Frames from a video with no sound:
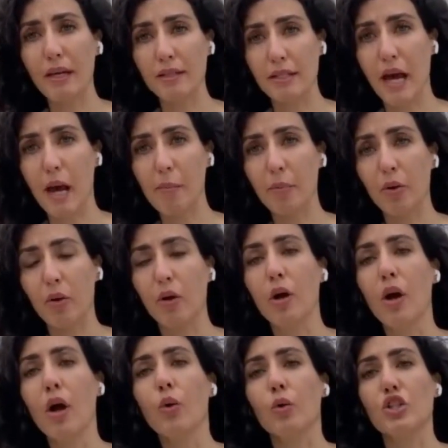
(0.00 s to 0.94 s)
example,
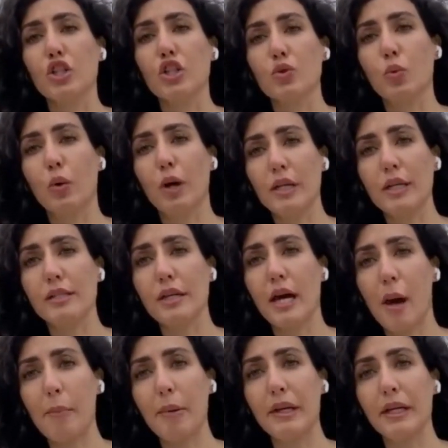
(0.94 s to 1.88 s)
which is what is
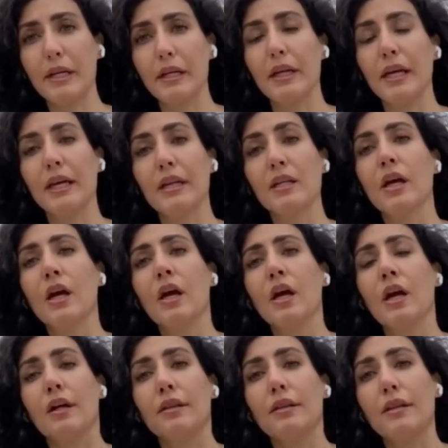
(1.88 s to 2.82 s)
happening in
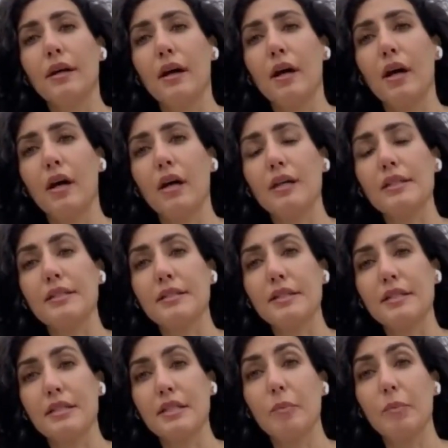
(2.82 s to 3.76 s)
the
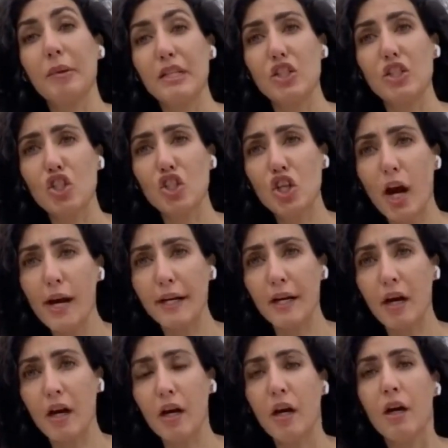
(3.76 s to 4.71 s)
CCP's
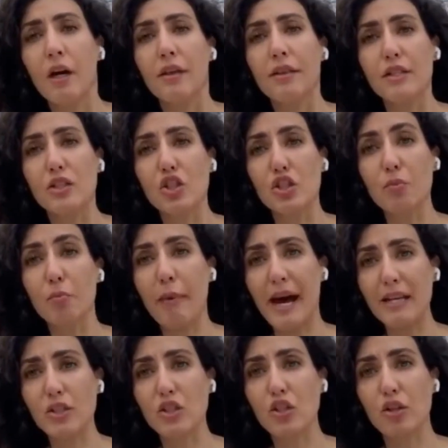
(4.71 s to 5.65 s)
China, this
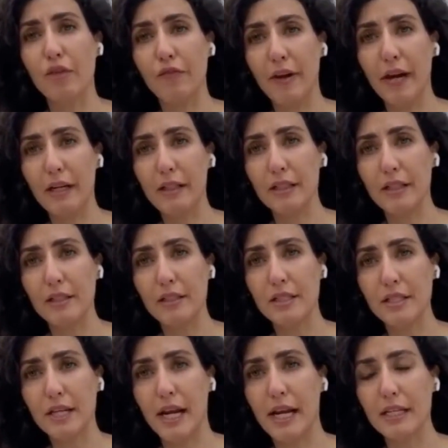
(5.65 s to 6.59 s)
mass surveillance
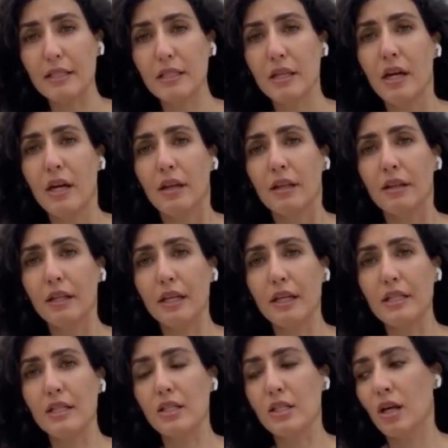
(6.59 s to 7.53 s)
state,
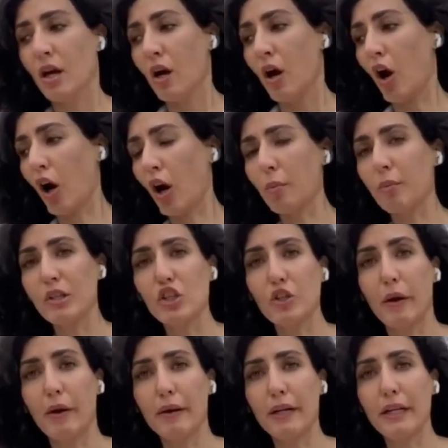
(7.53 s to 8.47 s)
these
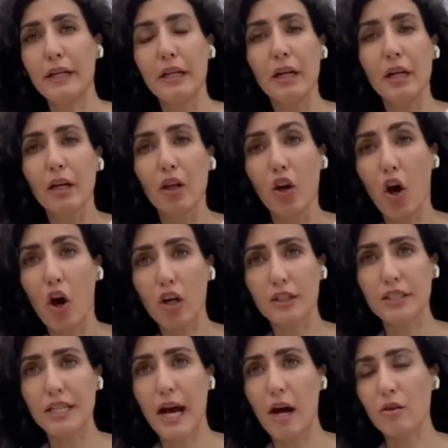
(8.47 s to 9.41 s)
arbitrary
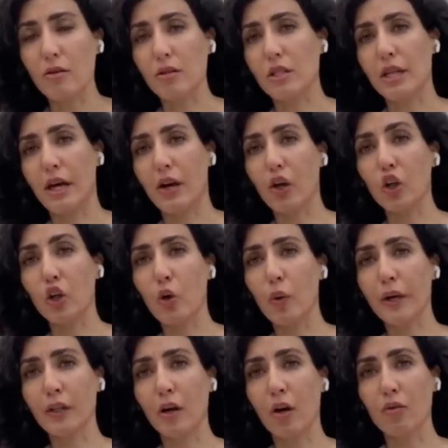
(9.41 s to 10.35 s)
lockdowns that are
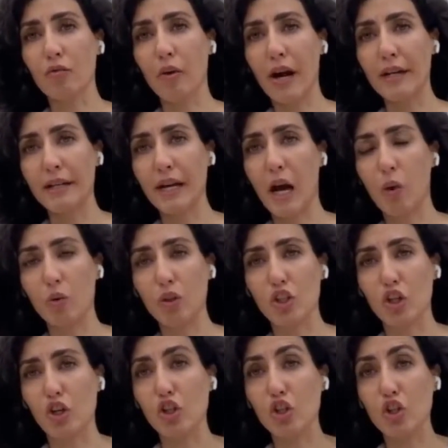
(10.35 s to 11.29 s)
going on right now,
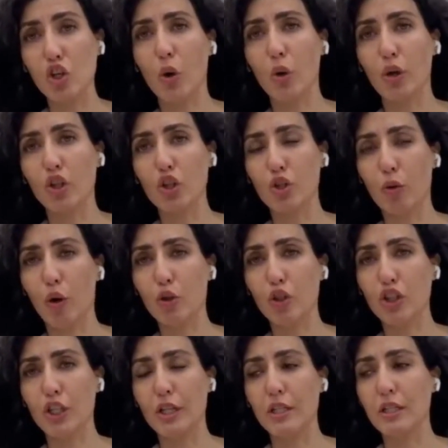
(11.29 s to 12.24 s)
which are so
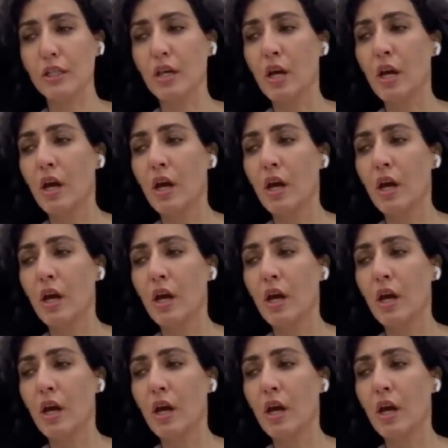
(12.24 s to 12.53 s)
atrocious.